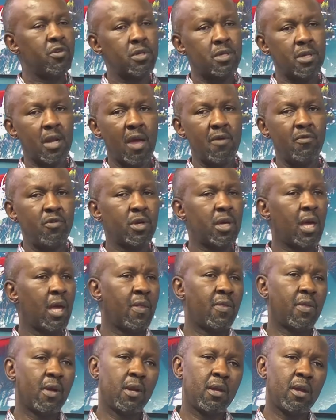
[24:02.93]
drive looking
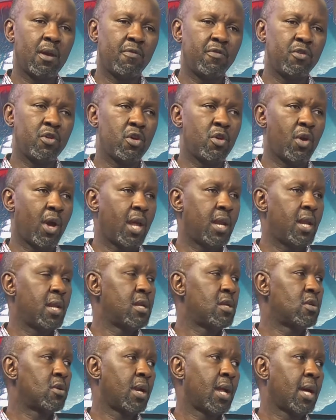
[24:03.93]
in the rear view, you're headed
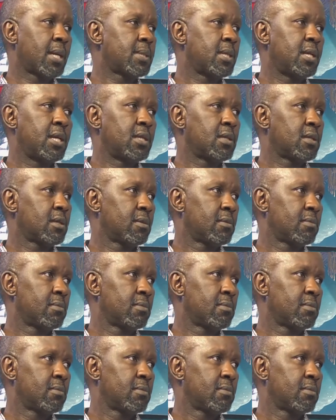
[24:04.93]
into an accident.